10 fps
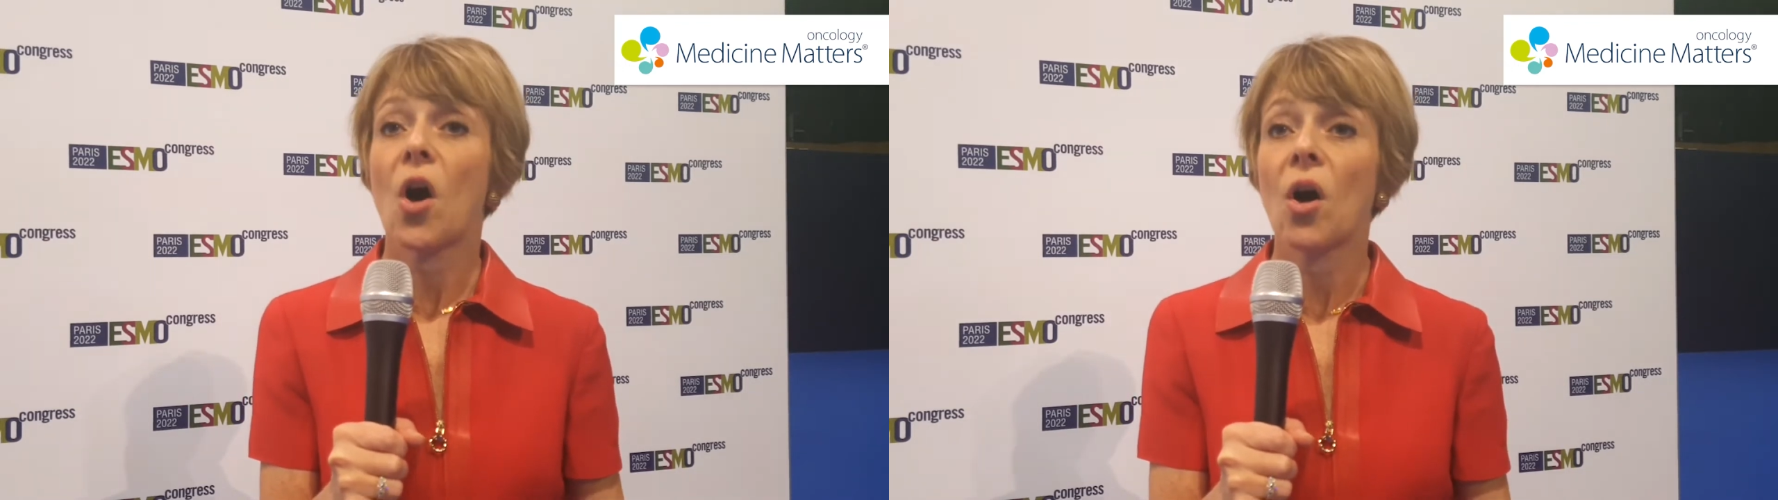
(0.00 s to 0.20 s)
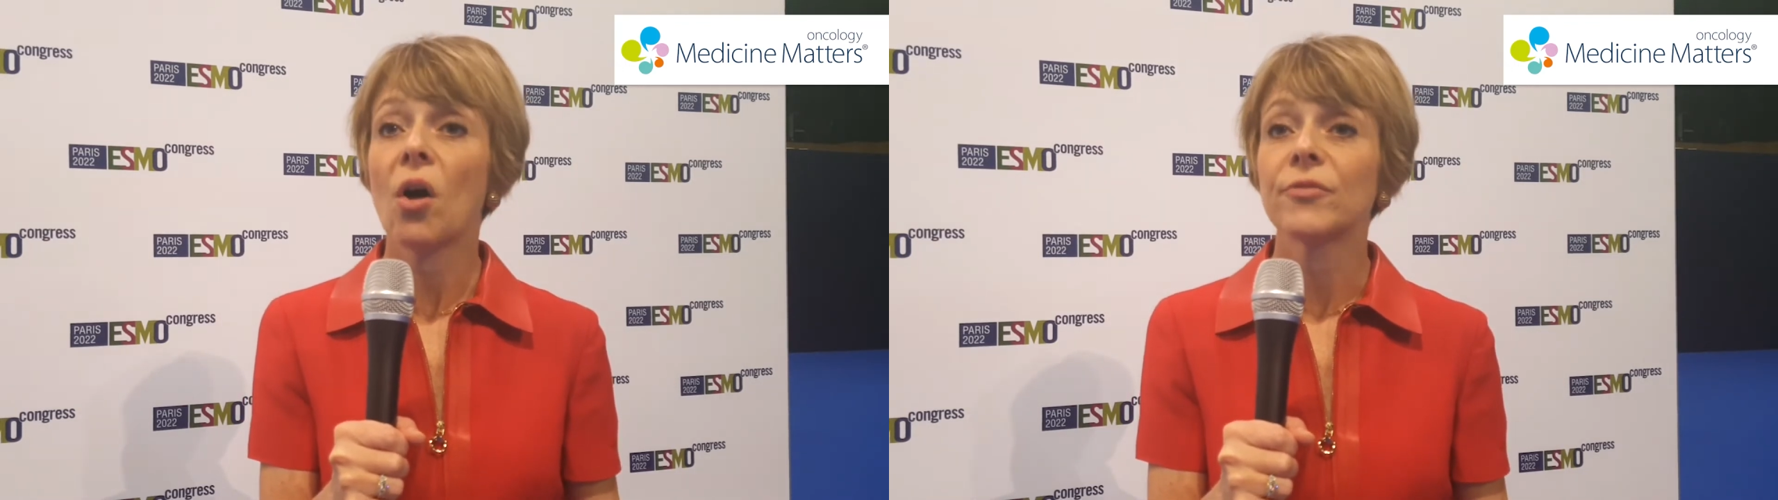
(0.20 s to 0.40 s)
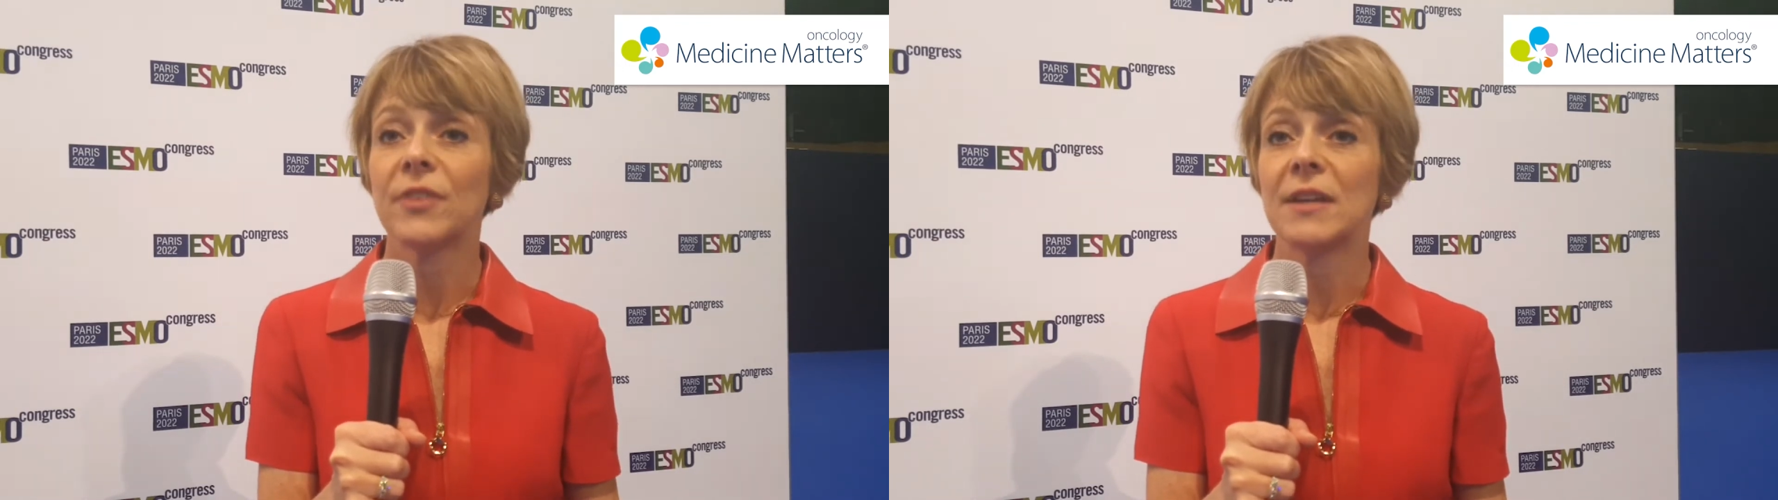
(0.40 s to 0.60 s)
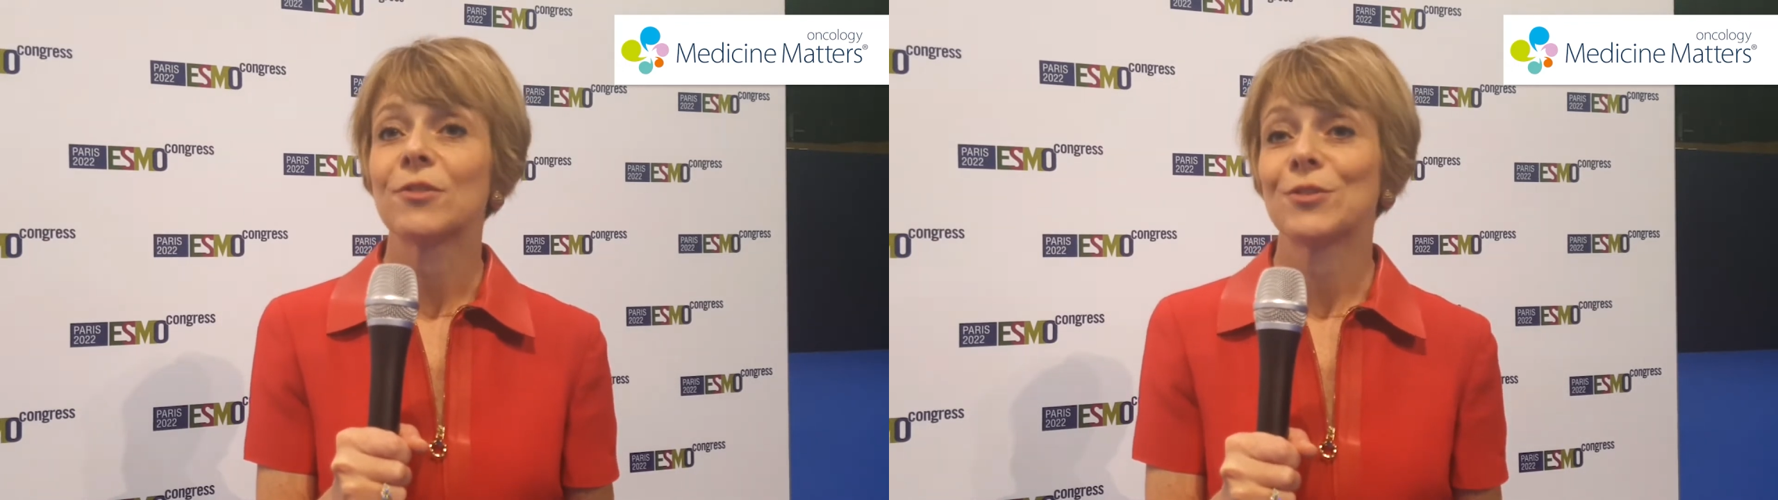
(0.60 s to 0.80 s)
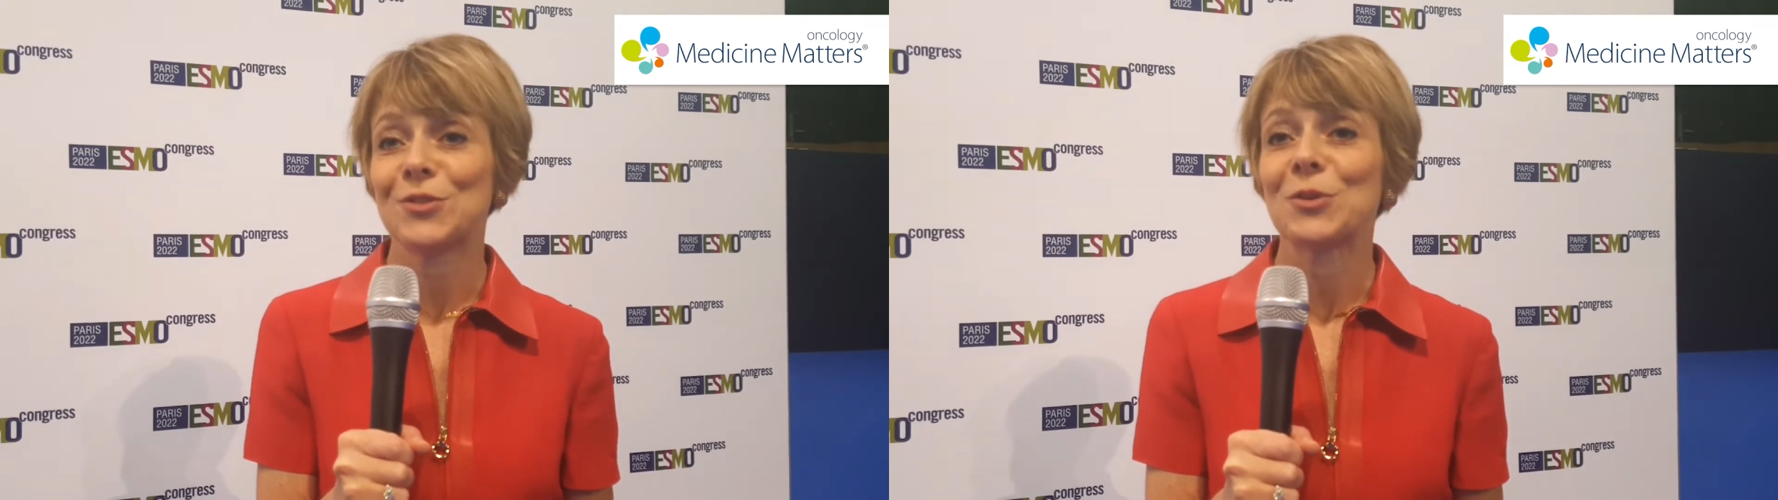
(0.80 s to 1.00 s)
all
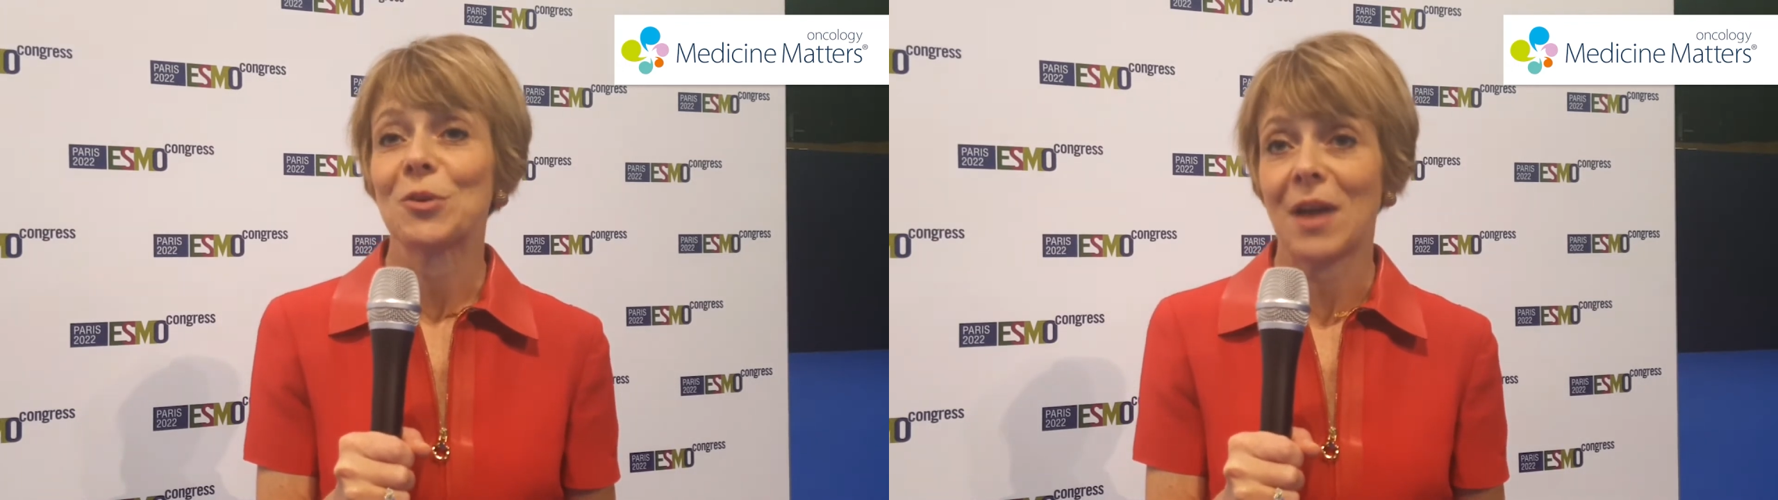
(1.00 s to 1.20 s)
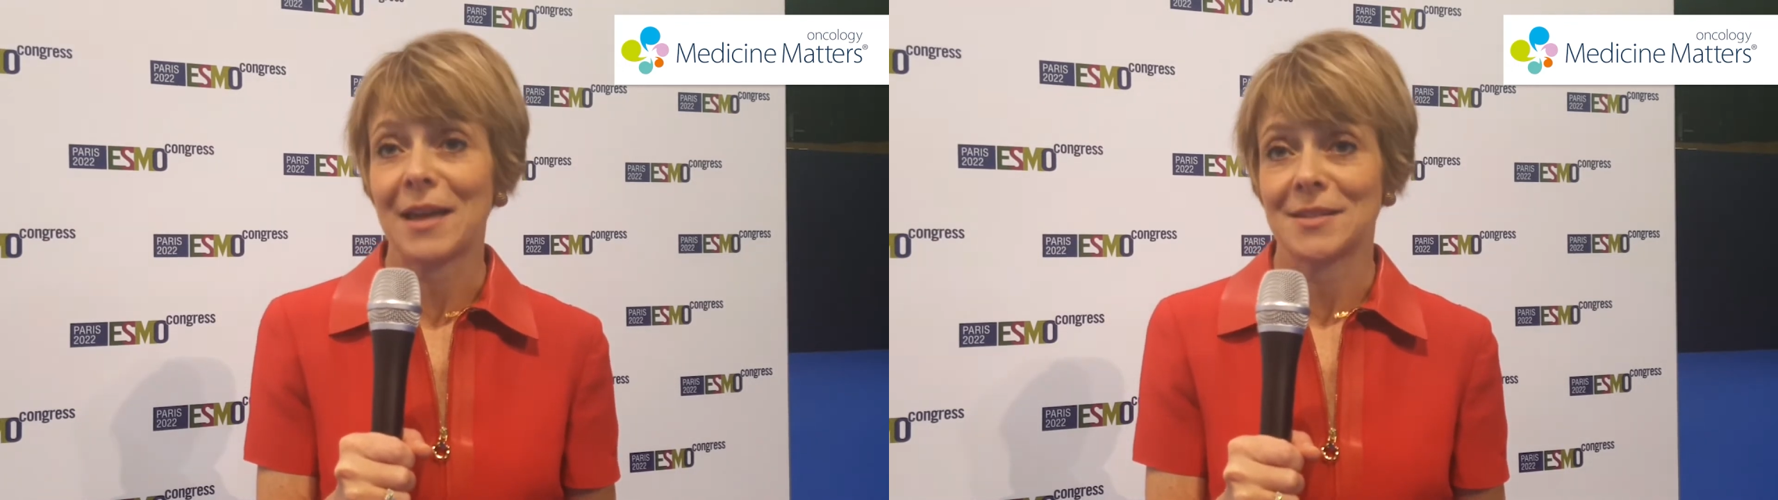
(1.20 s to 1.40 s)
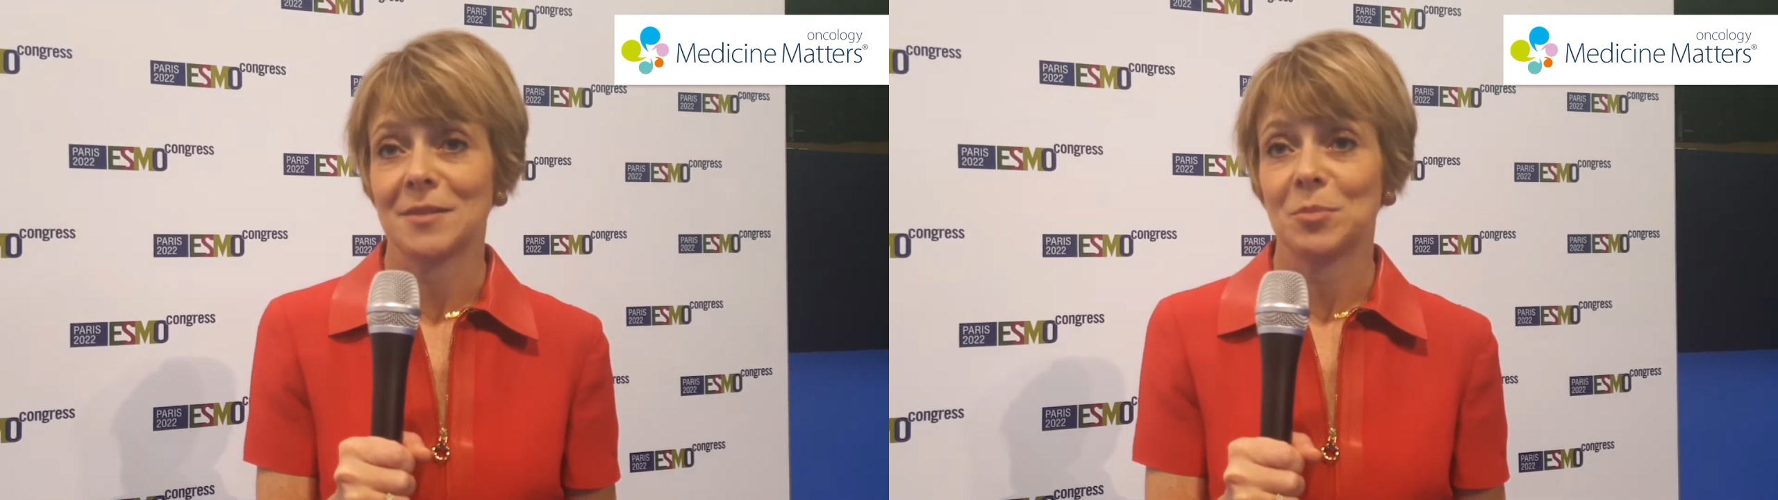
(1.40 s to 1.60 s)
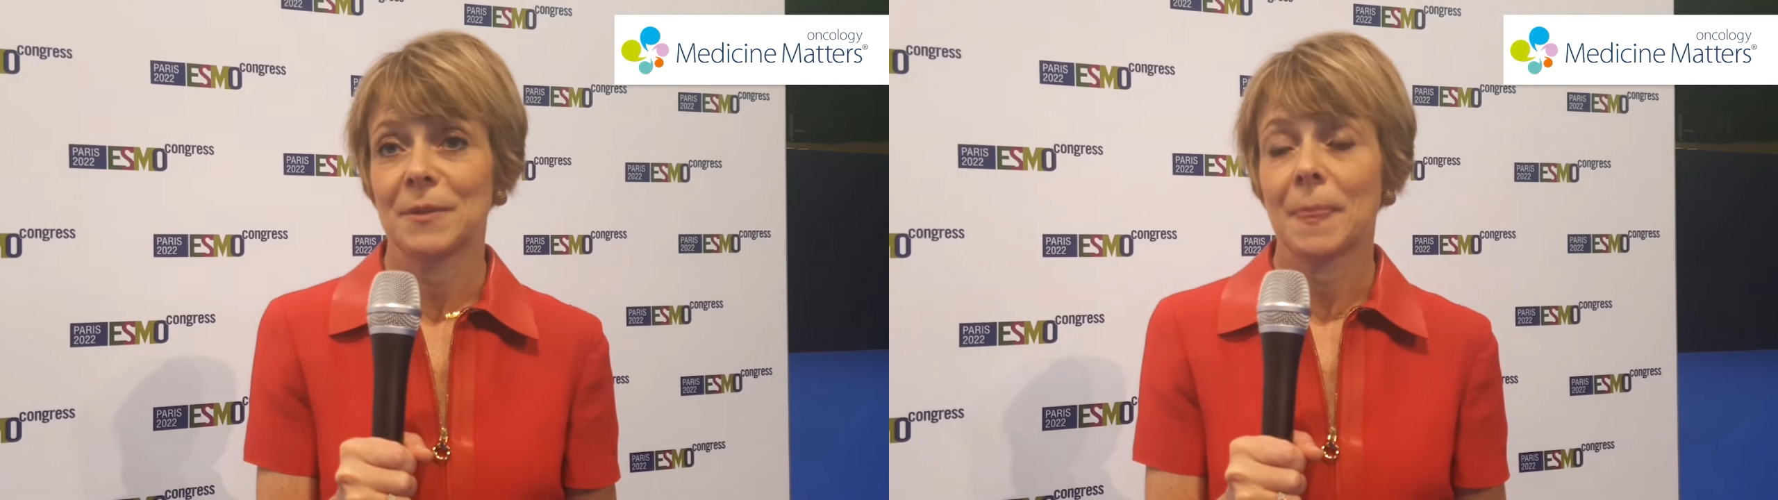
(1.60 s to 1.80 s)
favored Sotorasib.